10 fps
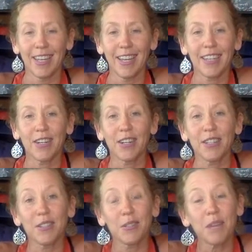Hey guys,
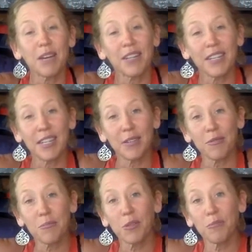it's Marion here
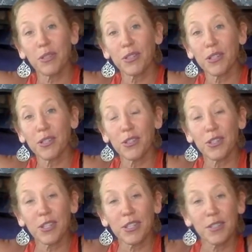from Movement
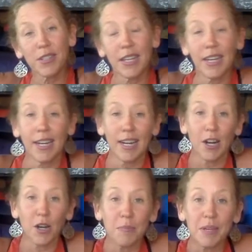Solutions.
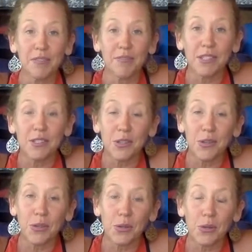I'm a
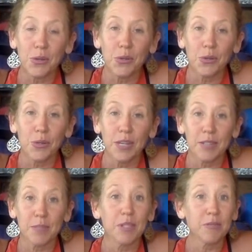physio who has
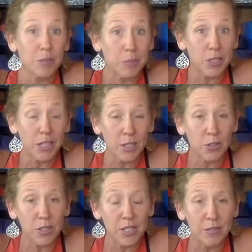a bit of a special
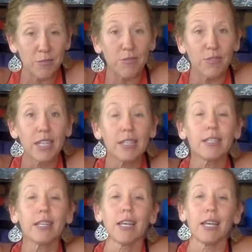interest in feet,
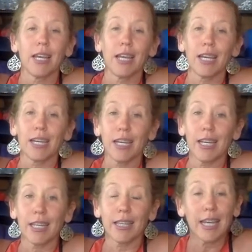
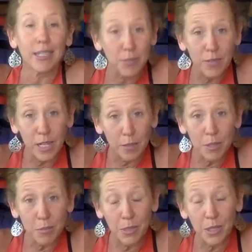and that
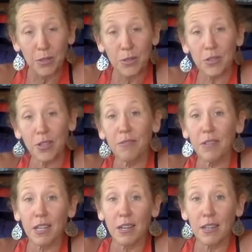developed because I
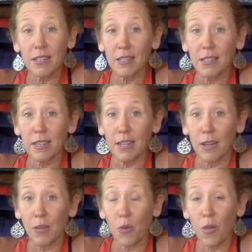realised
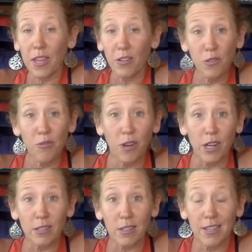what they do for
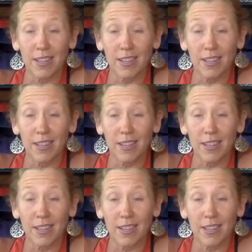us.